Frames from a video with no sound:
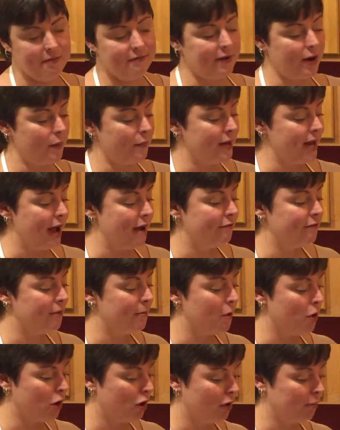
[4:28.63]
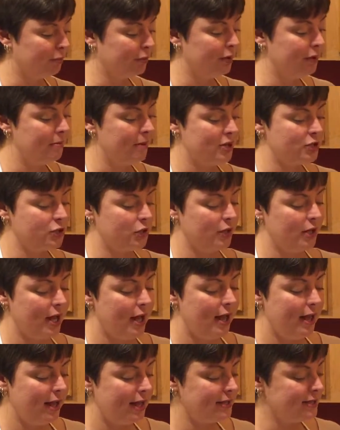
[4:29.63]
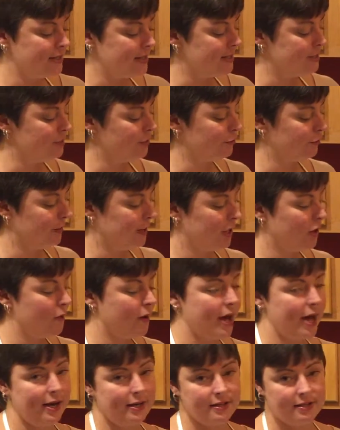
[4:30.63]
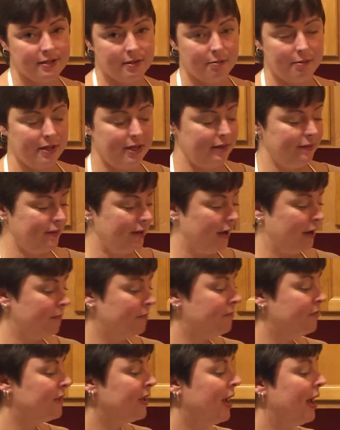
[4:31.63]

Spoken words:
If I already have them all pre-measured, it's easier for me to go ahead and dump it in there.